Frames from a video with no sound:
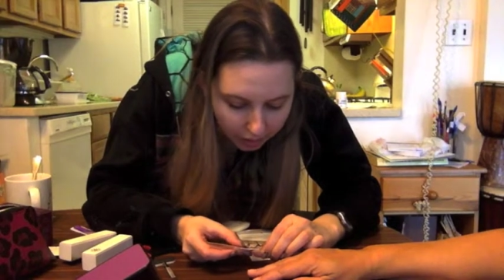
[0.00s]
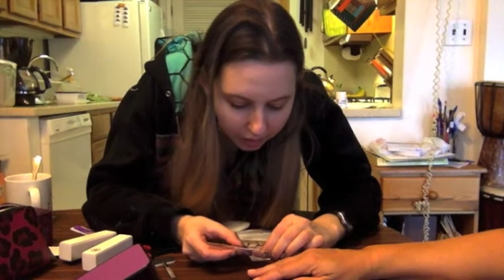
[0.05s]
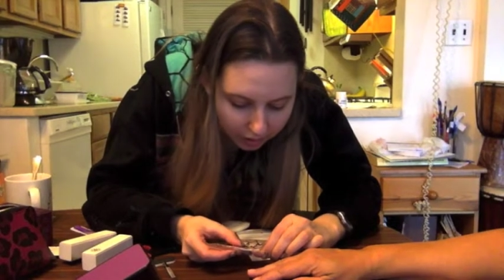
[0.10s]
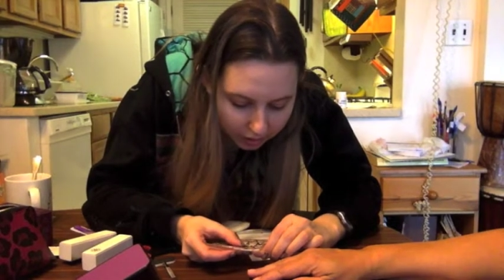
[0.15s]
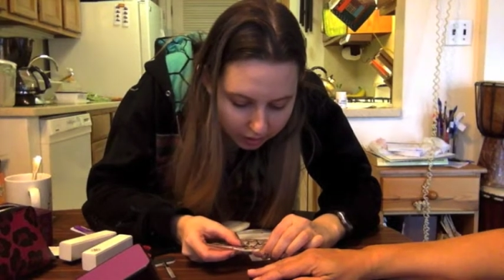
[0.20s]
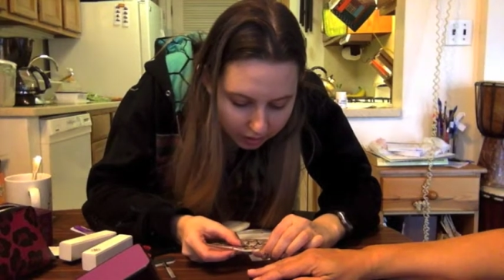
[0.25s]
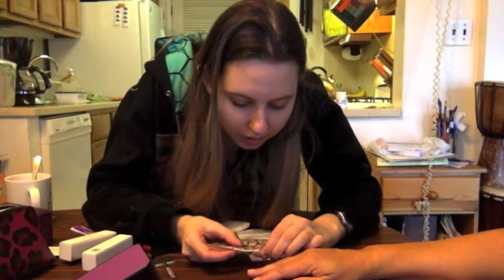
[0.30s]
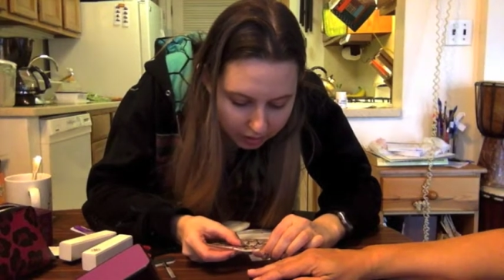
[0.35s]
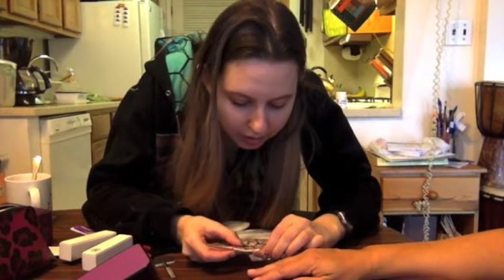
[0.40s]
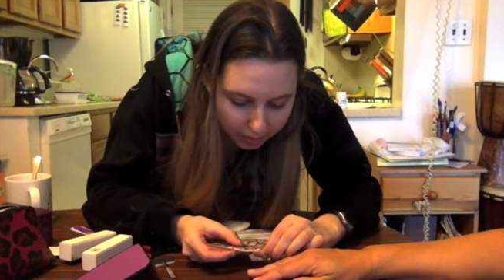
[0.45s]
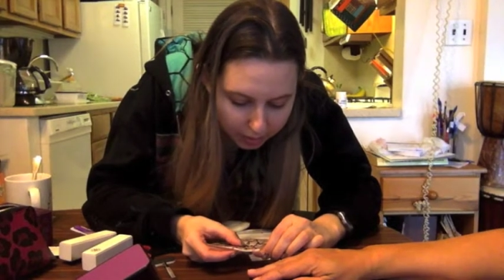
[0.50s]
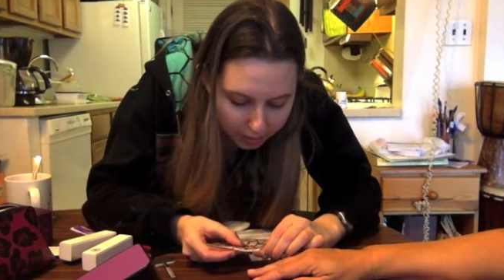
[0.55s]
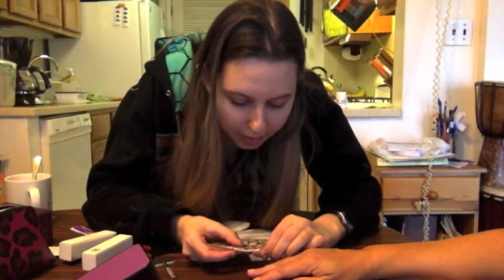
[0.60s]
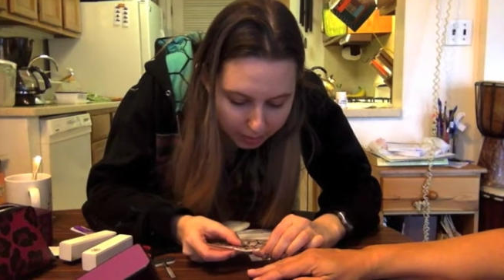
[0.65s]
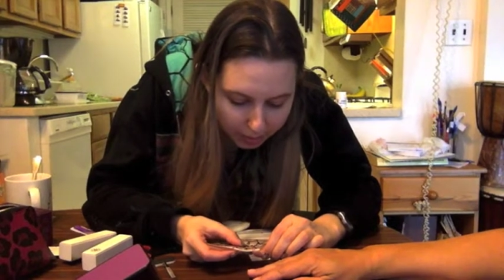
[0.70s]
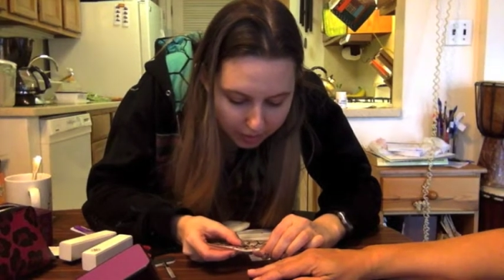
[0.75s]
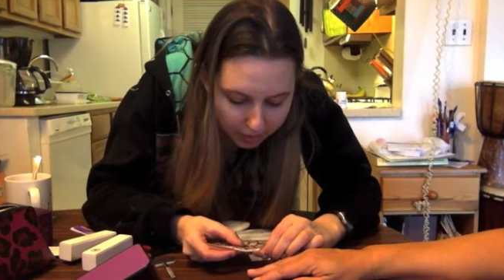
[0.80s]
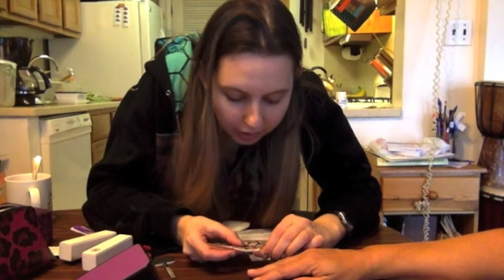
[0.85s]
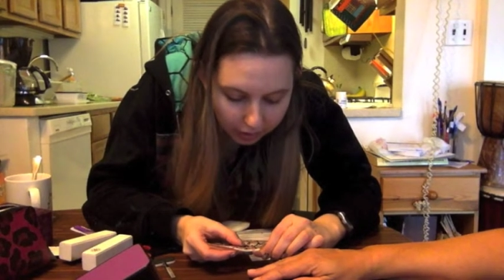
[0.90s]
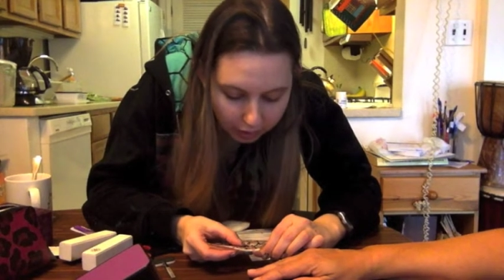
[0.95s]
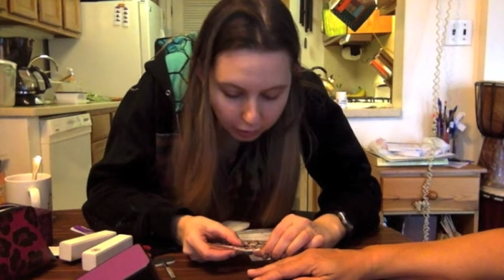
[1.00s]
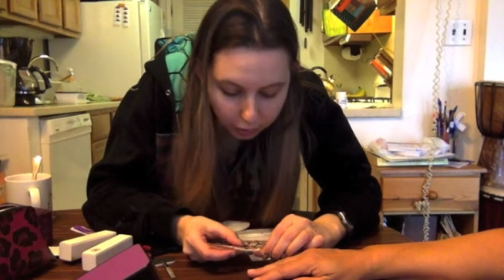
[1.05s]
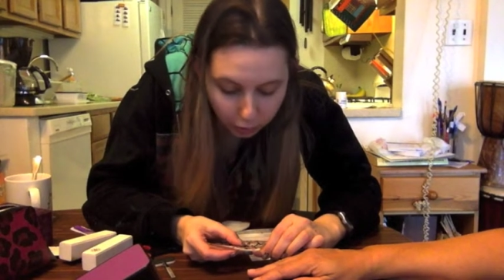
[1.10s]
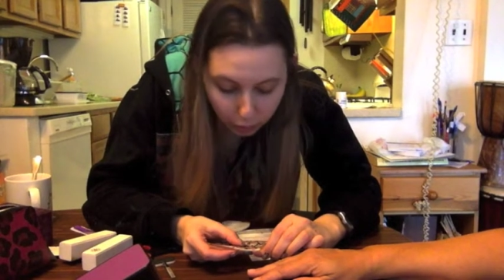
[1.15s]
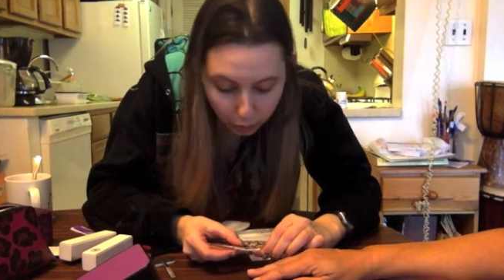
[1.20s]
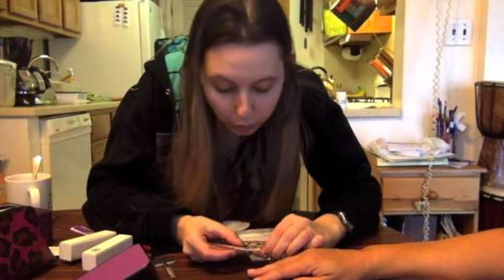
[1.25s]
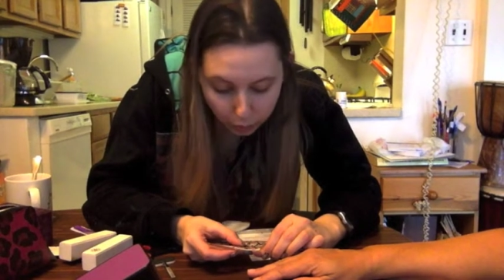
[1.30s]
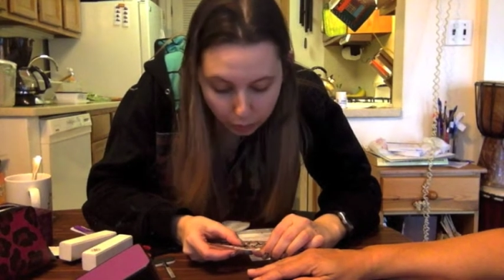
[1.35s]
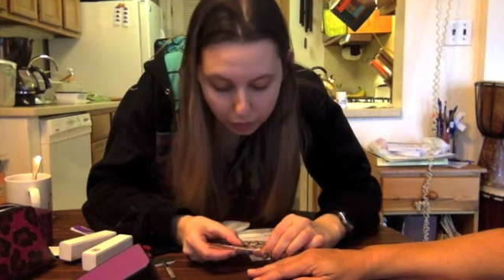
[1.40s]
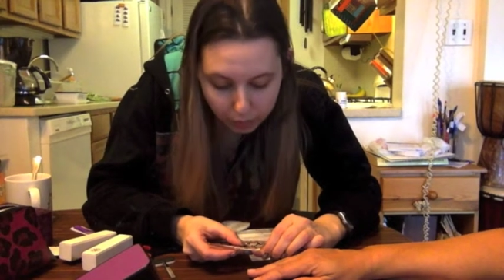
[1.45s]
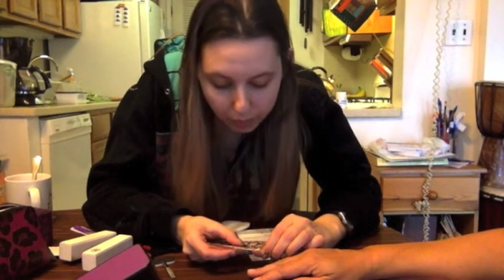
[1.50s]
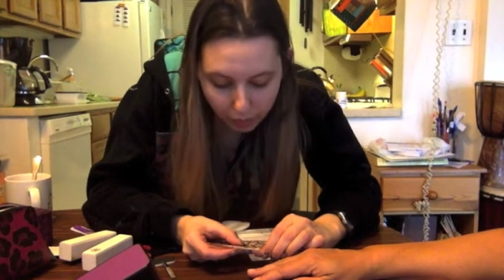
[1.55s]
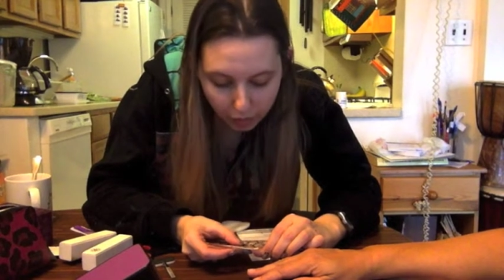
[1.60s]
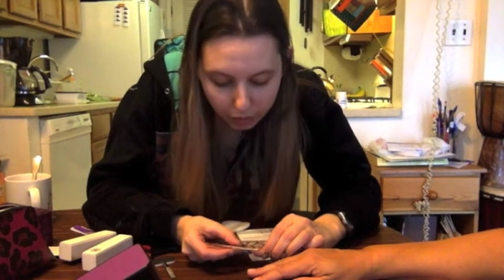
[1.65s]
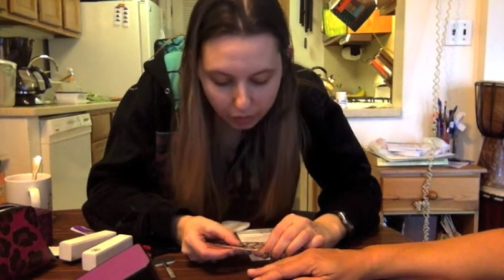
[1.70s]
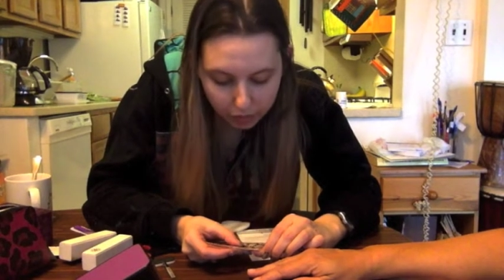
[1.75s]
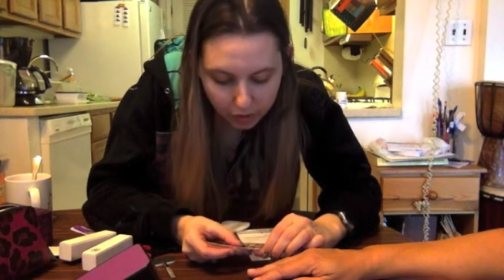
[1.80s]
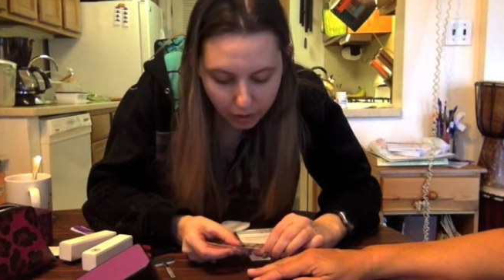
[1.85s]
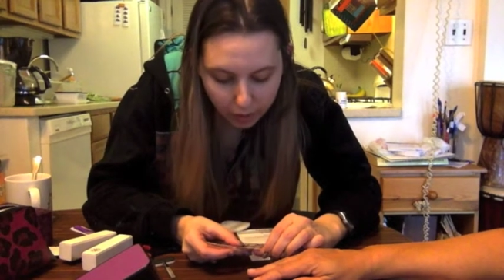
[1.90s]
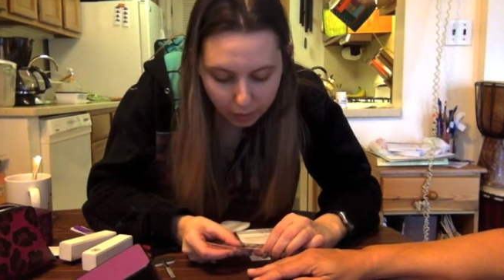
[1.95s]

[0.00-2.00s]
This might be a little too small for that one,